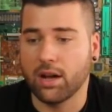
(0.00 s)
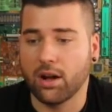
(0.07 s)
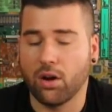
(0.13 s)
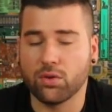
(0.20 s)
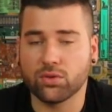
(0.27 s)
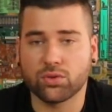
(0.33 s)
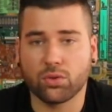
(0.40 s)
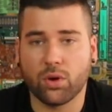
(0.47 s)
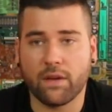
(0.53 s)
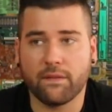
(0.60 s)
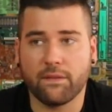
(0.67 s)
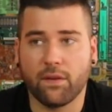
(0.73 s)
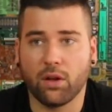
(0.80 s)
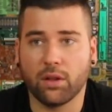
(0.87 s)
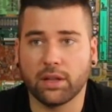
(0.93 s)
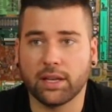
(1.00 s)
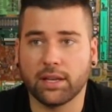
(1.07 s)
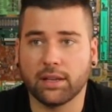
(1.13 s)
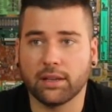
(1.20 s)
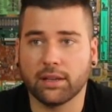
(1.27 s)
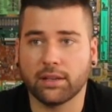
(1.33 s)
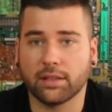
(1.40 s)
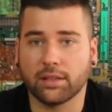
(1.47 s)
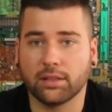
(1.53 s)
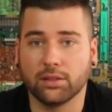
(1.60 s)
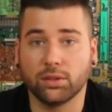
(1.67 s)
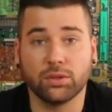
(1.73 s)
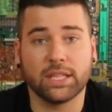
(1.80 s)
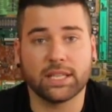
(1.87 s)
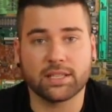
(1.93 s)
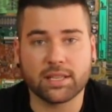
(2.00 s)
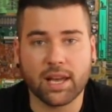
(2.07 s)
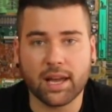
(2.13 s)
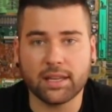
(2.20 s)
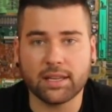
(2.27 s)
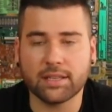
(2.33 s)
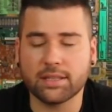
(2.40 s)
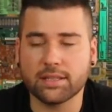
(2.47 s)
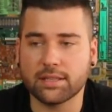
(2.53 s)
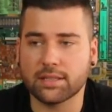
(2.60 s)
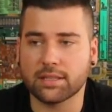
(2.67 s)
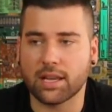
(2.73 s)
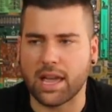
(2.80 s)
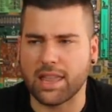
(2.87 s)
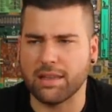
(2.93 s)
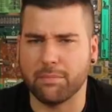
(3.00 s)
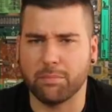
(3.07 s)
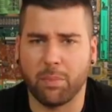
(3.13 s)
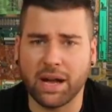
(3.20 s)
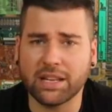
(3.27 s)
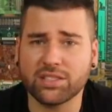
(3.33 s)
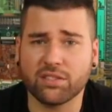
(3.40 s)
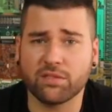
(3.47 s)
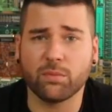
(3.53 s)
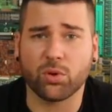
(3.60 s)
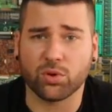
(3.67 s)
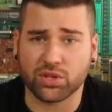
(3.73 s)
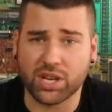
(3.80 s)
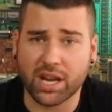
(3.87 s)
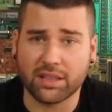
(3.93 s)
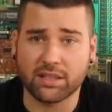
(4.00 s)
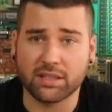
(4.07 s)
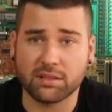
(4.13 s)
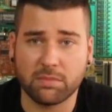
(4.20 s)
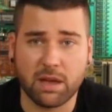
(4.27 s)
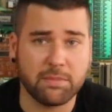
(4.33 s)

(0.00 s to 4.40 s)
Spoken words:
Also, I'm following Ludic Science and a bunch of more channels.